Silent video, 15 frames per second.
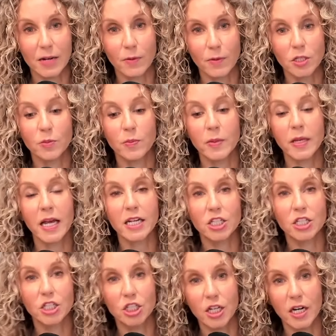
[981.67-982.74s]
once we
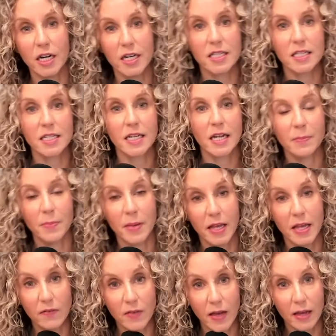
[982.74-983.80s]
adjust and
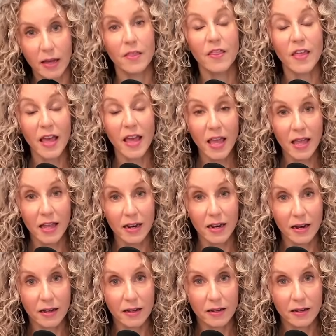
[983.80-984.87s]
pivot, then